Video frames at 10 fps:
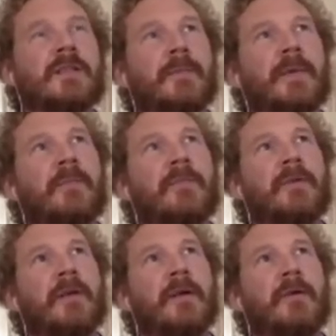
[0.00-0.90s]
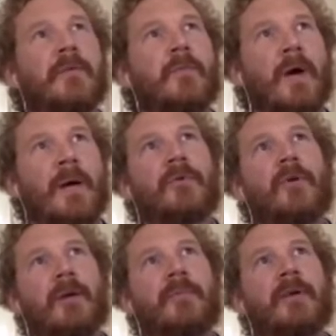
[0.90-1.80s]
help to note where
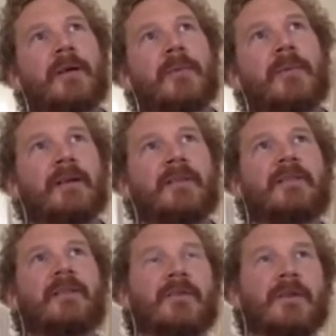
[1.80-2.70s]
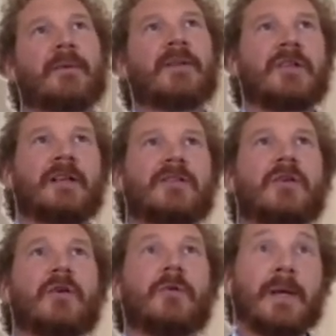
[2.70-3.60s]
primary impacts of climate change
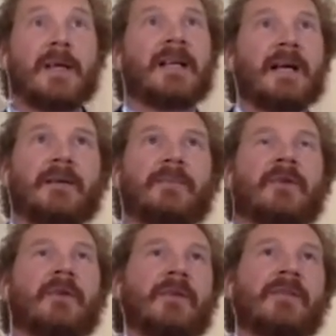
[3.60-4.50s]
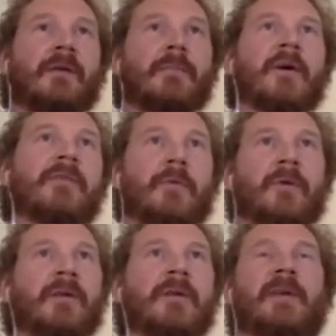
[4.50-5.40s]
could be adapted to in some parts of the world and could be